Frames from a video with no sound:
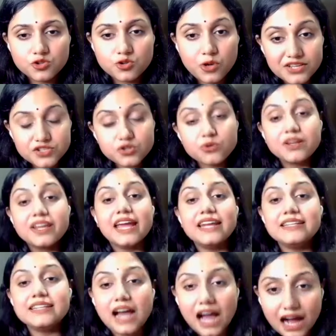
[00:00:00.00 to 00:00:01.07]
so as to
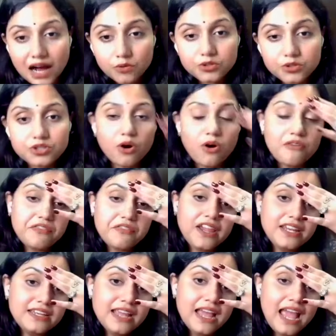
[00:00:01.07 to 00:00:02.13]
get out of
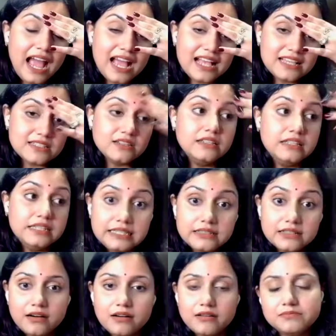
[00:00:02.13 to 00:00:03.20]
it as a
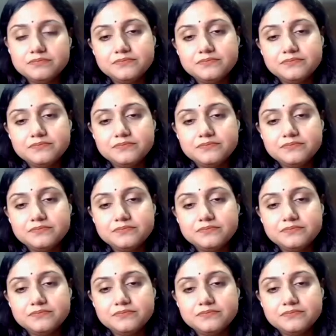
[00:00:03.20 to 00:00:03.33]
leader,